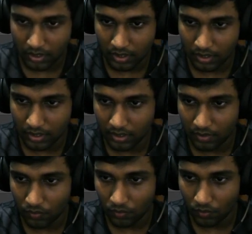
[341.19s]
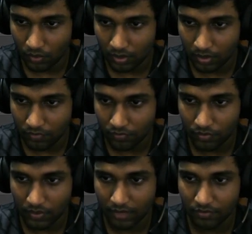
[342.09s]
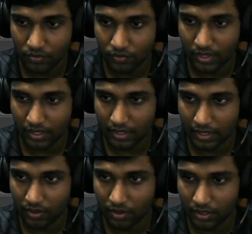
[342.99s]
and if you have the node wrangler add-on